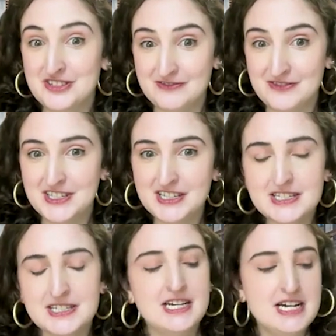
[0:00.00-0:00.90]
in
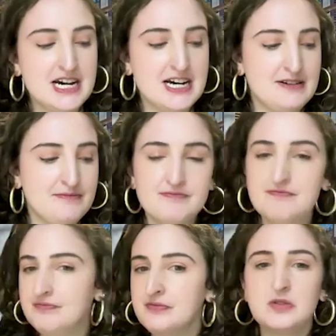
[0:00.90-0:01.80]
physics.
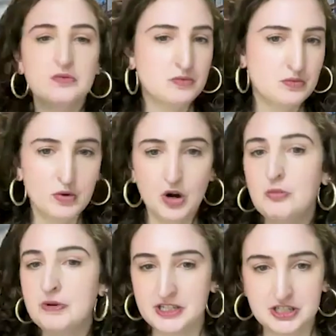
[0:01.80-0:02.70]
We're
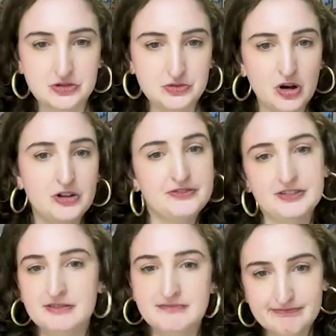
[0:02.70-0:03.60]
open to all
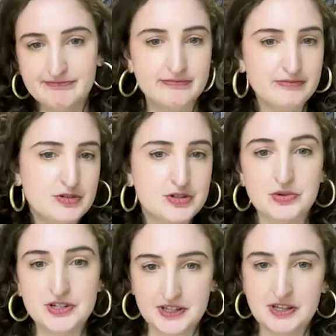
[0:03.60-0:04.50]
different
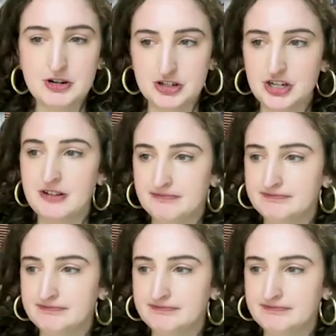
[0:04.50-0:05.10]
stories that they want to share.